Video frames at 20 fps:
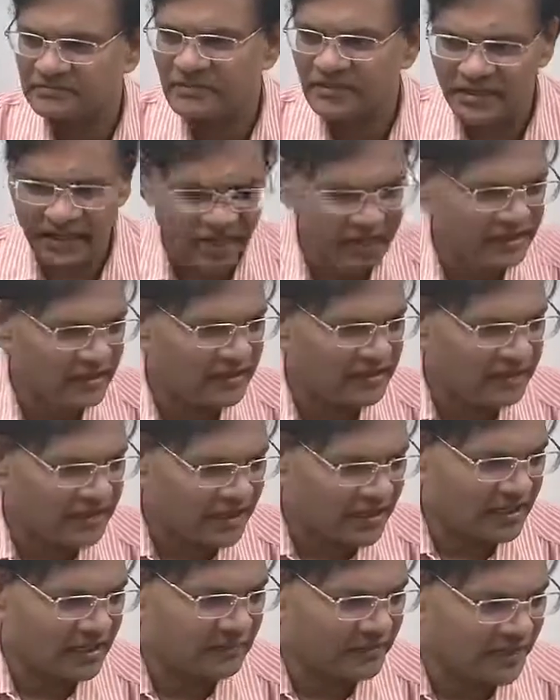and
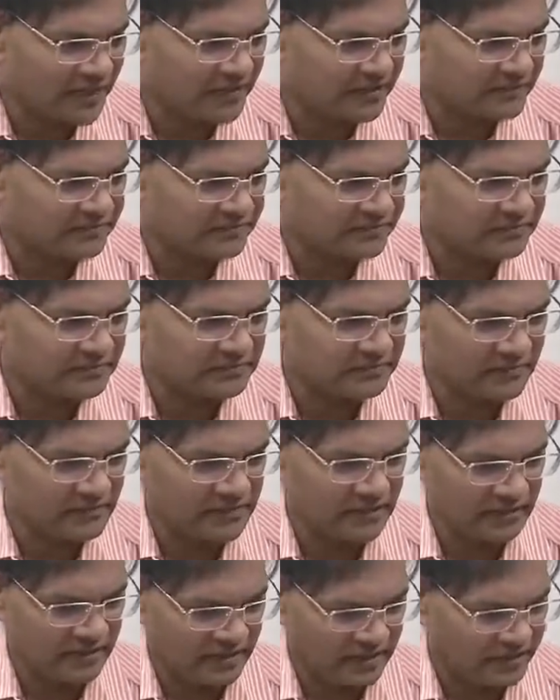terror money.
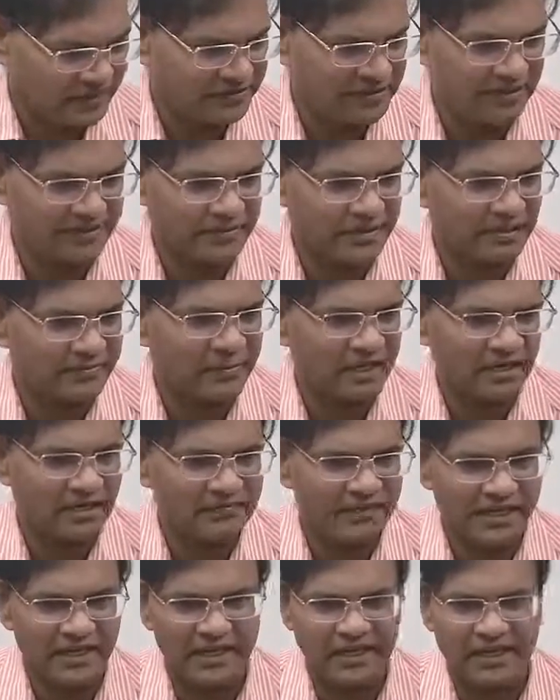All these things are part of,
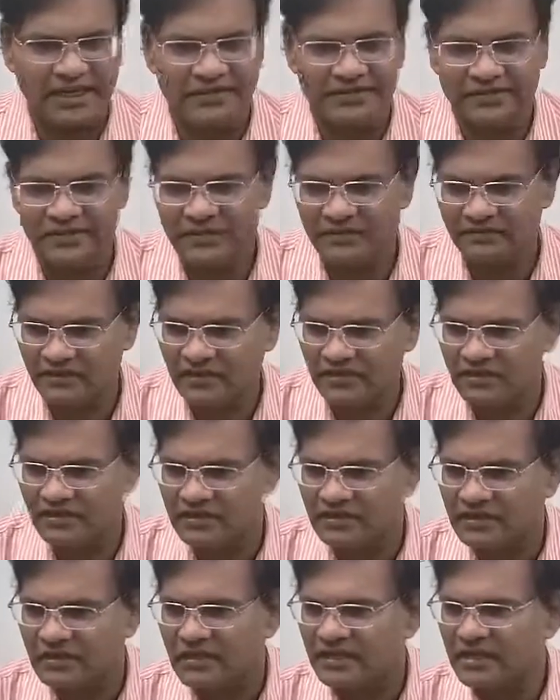again, as I said, your
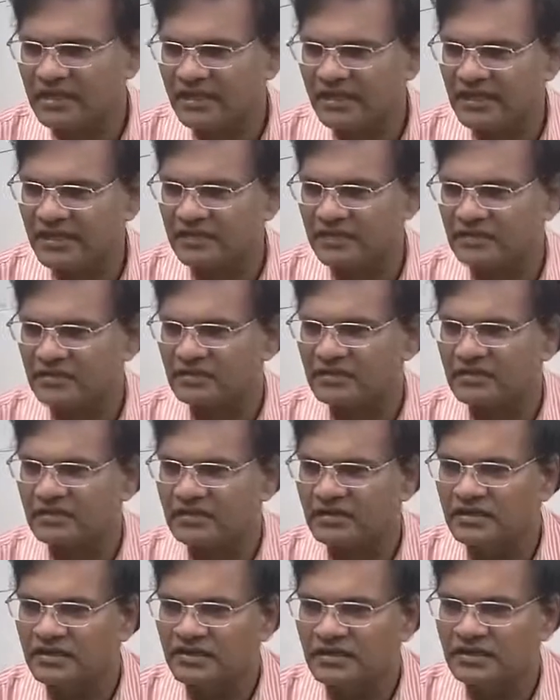
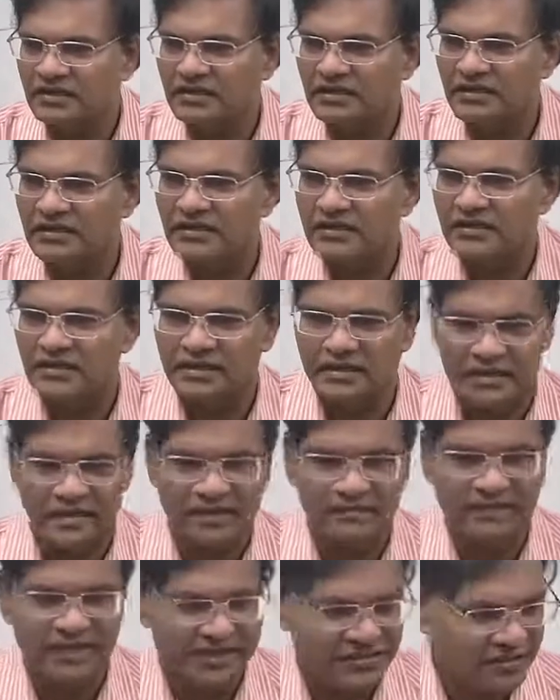
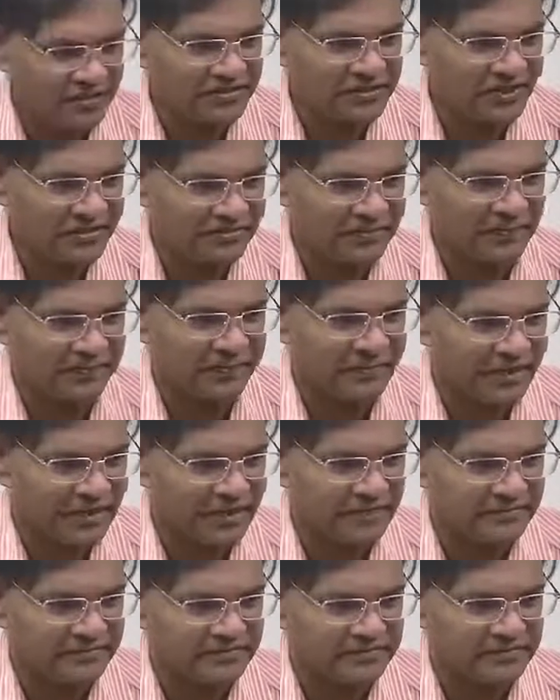General Studies paper 3.
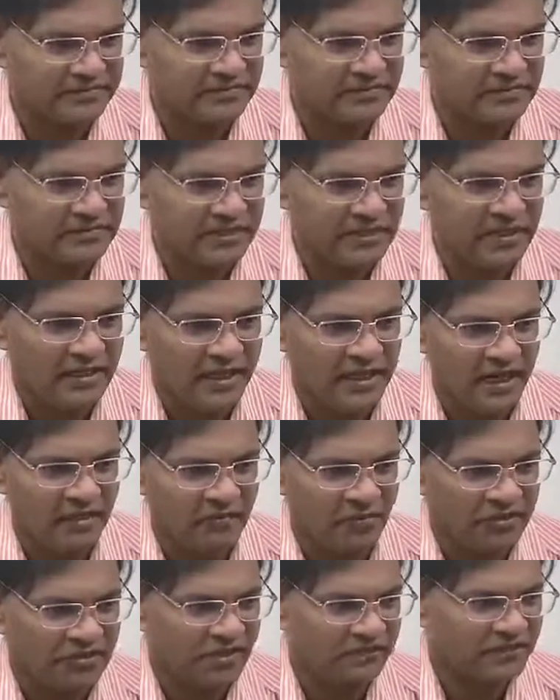And
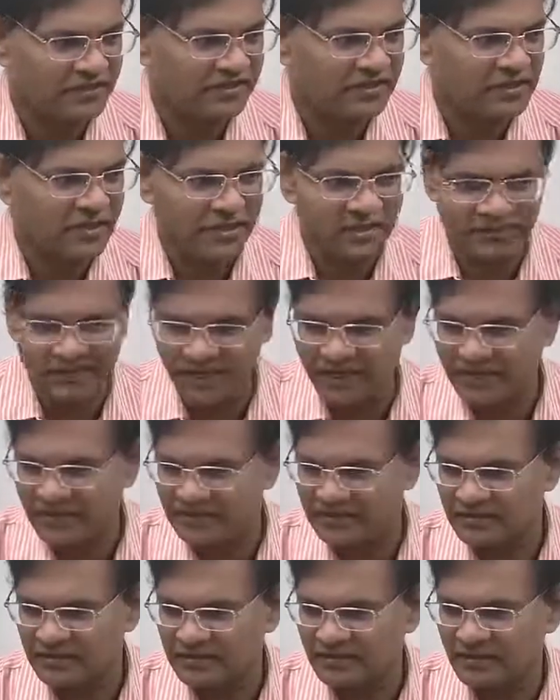most of this drug money
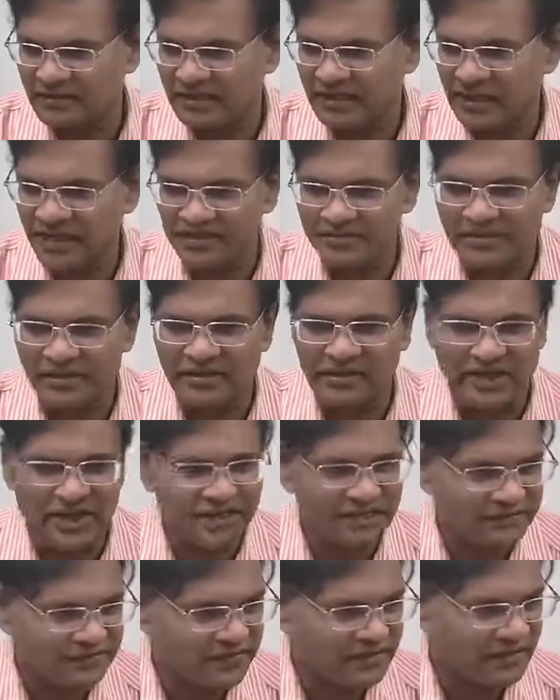is
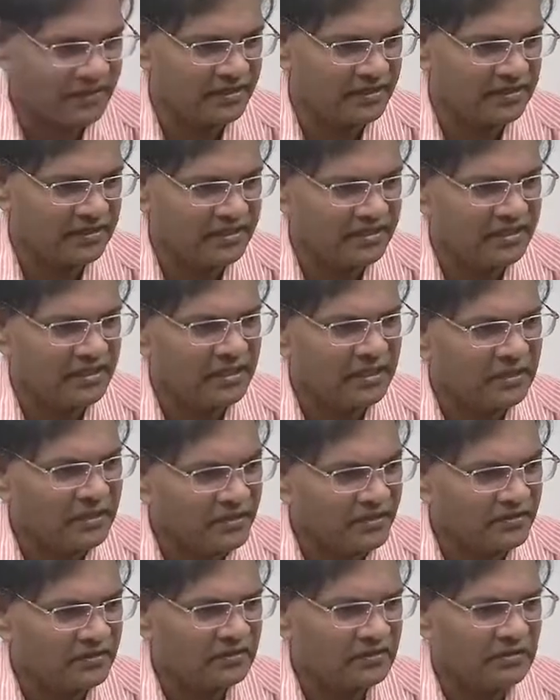transferred
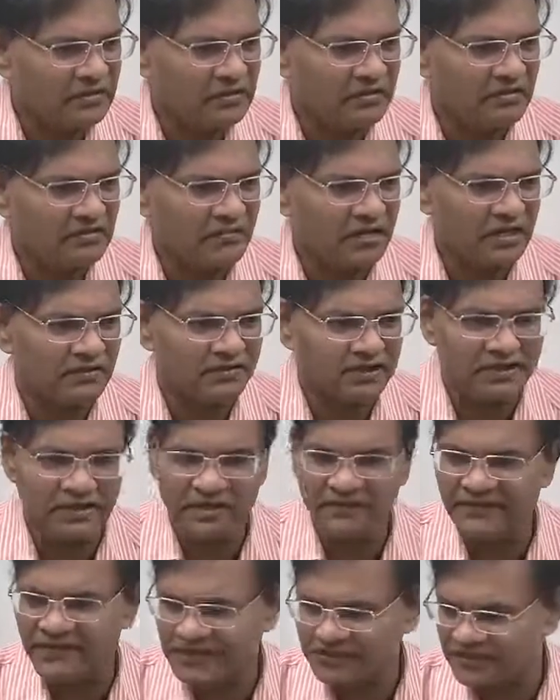through what we call
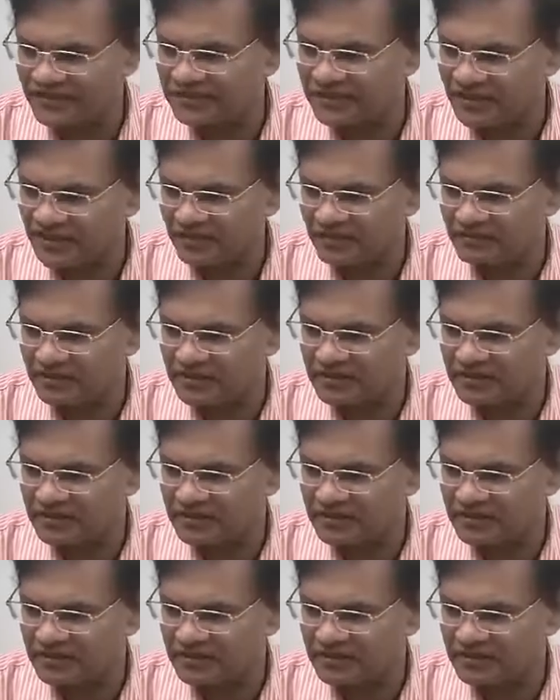fictitious account.